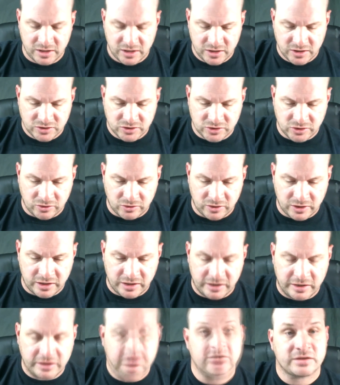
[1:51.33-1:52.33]

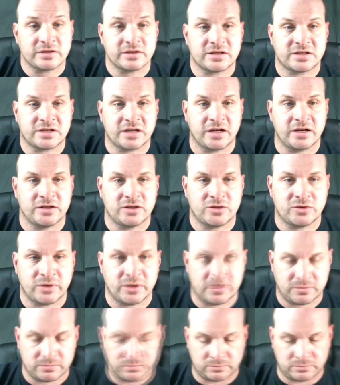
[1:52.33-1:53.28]
So let's get into it.